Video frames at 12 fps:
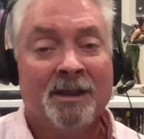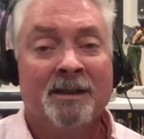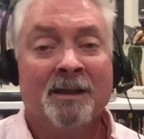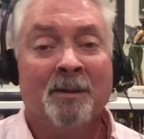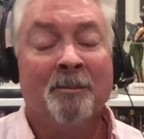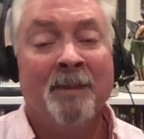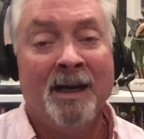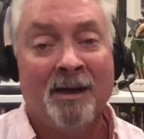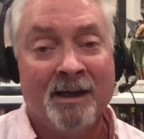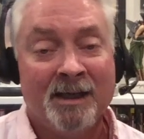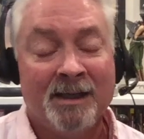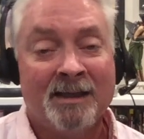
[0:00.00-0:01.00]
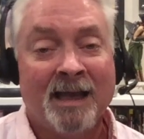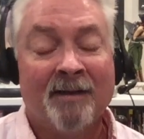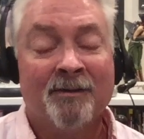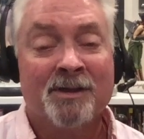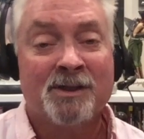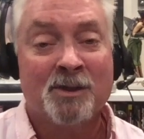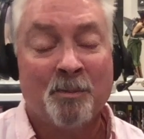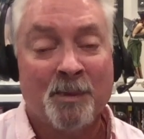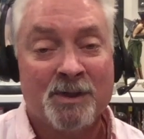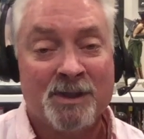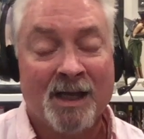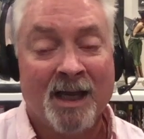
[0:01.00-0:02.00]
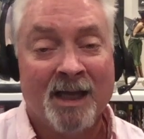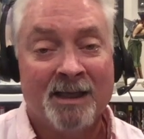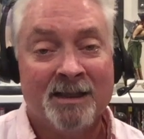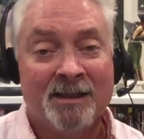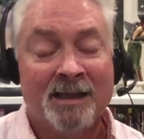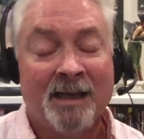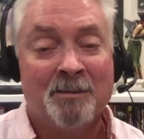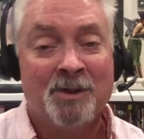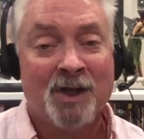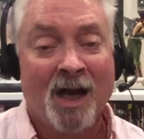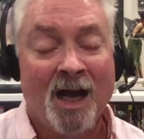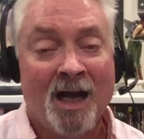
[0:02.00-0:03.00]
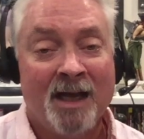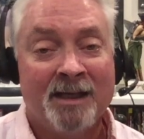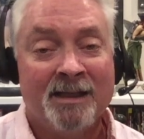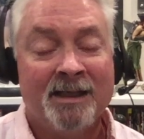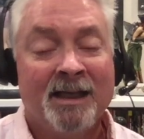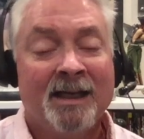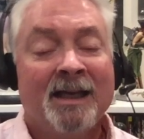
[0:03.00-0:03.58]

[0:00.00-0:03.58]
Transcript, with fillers: They're married. They have a super son named John.